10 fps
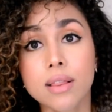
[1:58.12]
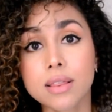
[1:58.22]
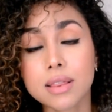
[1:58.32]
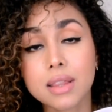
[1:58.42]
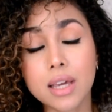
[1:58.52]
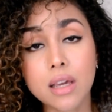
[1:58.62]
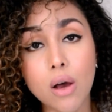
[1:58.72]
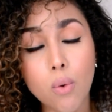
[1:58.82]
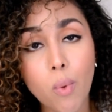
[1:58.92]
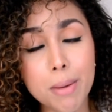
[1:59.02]
the
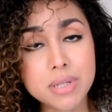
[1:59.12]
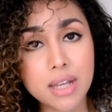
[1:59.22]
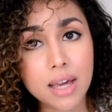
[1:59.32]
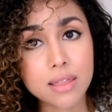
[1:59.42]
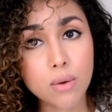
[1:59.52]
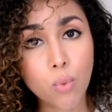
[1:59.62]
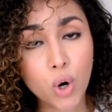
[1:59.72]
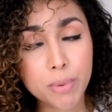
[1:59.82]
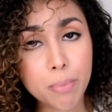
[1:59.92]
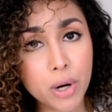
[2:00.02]
website, the
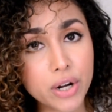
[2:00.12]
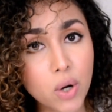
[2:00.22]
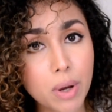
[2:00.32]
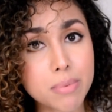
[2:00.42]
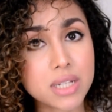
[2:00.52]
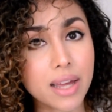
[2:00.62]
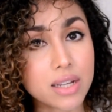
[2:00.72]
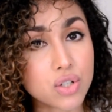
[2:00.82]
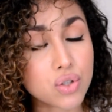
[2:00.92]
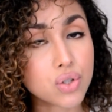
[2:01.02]
Warby Parker website,
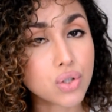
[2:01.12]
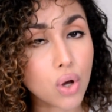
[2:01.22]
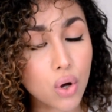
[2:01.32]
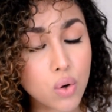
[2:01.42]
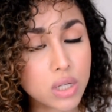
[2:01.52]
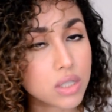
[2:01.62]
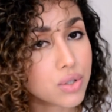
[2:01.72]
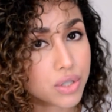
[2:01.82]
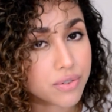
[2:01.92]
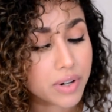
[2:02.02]
is so
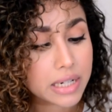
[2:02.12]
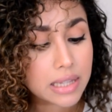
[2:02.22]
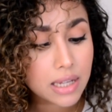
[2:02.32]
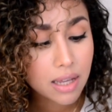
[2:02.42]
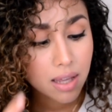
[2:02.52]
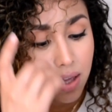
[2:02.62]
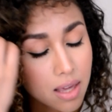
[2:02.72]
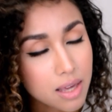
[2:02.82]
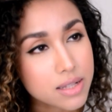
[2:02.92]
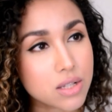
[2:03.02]
user-friendly.
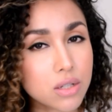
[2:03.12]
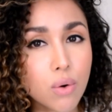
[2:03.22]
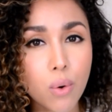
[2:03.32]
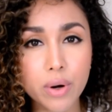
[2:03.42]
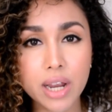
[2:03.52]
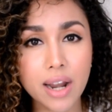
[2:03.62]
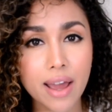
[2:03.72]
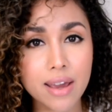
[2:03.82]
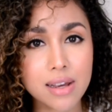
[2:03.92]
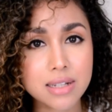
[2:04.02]
It's so
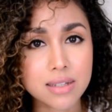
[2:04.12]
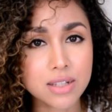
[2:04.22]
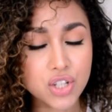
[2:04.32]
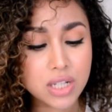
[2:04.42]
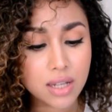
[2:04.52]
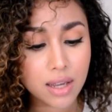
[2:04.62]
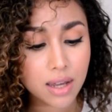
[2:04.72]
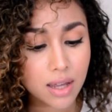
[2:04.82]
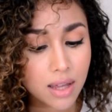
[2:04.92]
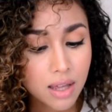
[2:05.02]
organized, and it's just like,
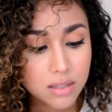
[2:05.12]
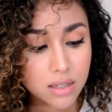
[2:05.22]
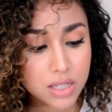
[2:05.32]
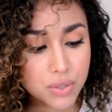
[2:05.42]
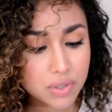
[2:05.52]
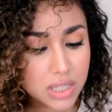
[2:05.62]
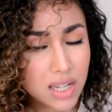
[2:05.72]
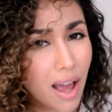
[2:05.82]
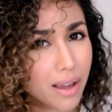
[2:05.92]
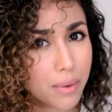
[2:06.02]
it's really
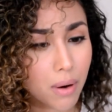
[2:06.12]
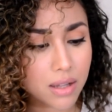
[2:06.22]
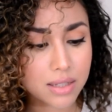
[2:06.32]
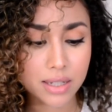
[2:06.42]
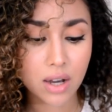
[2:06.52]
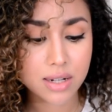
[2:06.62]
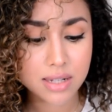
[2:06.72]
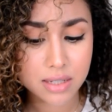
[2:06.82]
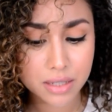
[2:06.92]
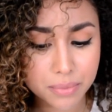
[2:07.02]
high quality,
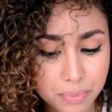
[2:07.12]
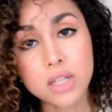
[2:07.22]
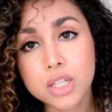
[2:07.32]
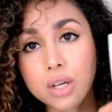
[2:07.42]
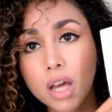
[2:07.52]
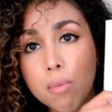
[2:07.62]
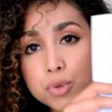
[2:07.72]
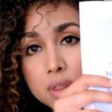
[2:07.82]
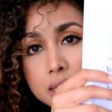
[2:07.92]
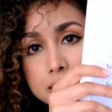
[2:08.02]
honestly. So it comes
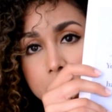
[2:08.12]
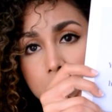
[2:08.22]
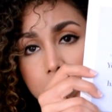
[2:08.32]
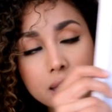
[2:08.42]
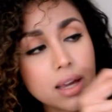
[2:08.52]
with this little like